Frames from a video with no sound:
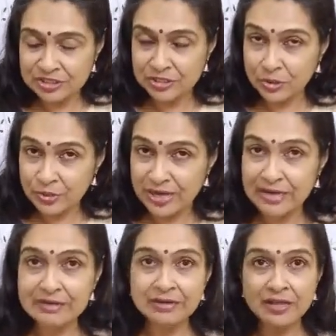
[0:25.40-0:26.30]

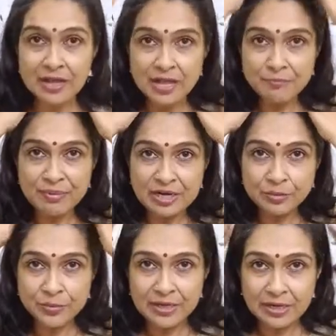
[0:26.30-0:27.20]
located
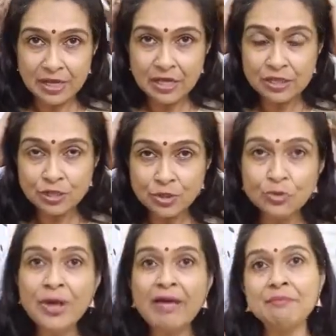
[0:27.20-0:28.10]
between the two
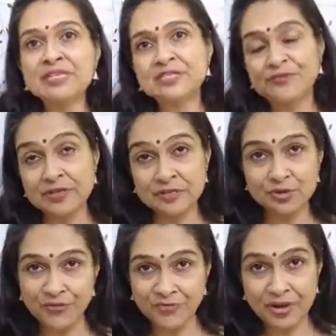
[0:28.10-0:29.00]
hemispheres
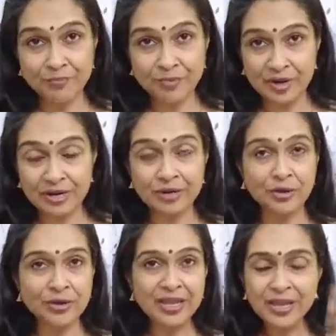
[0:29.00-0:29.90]
of our brain.
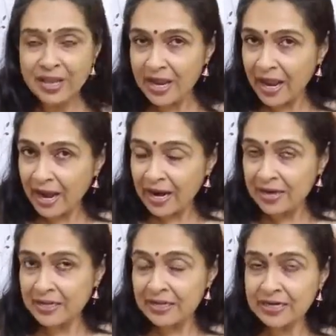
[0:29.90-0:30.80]
Okay,
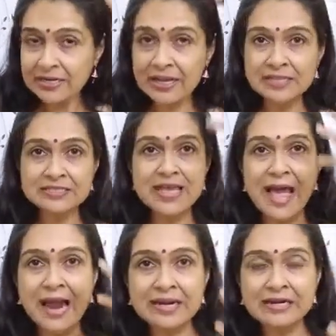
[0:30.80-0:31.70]
and it gets
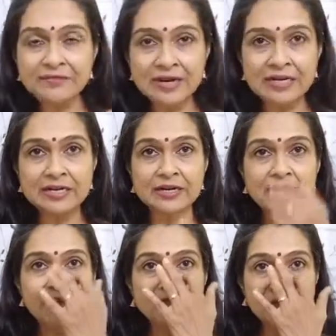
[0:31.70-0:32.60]
activated
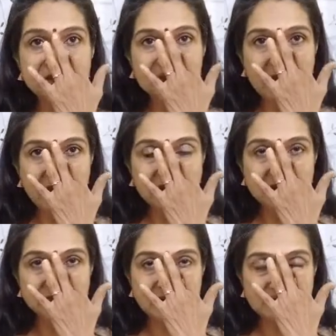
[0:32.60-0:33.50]
when we
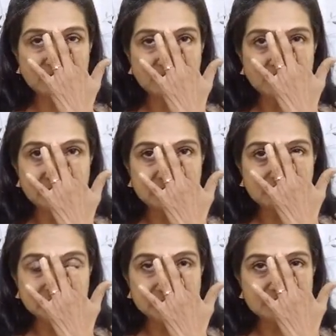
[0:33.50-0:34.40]
activate
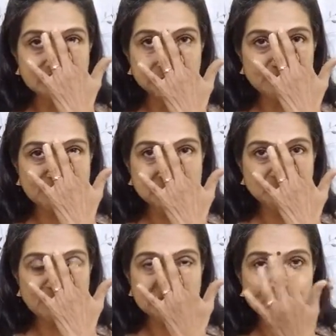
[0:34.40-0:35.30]
the
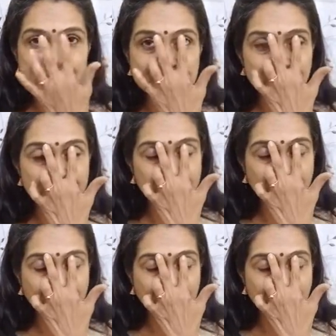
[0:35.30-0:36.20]
space between
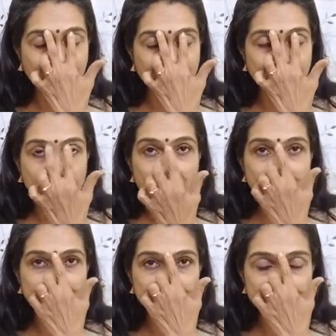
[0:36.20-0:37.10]
our
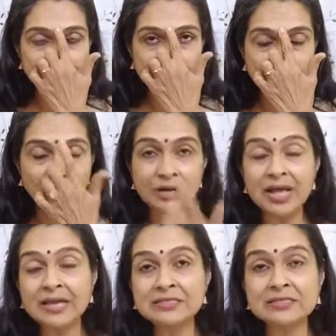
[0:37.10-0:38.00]
eyebrows, which we call
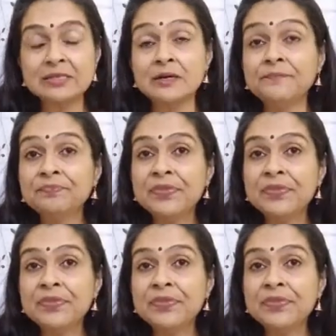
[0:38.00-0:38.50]
as the